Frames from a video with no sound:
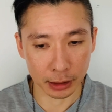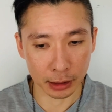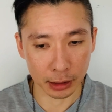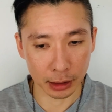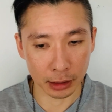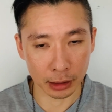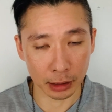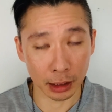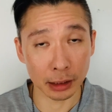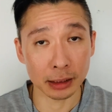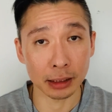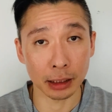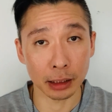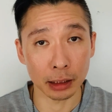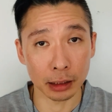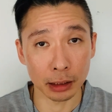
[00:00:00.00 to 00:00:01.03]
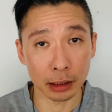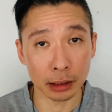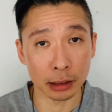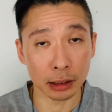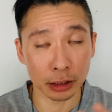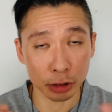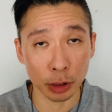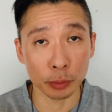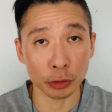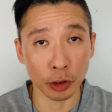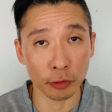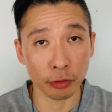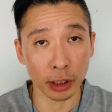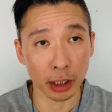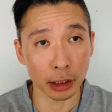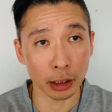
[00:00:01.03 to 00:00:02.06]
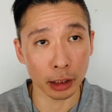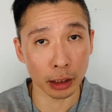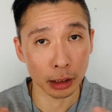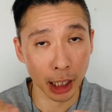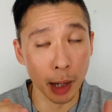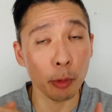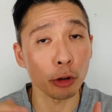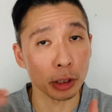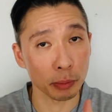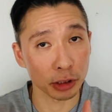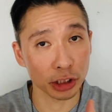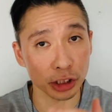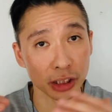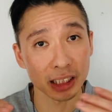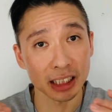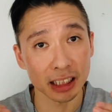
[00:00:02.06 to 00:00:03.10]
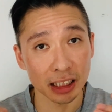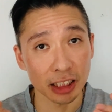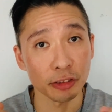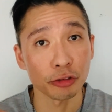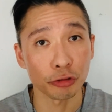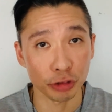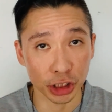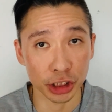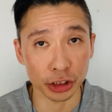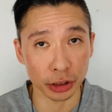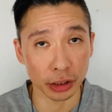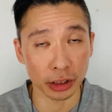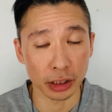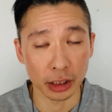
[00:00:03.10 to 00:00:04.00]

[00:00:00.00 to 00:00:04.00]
in terms of like carbon emission is efficient.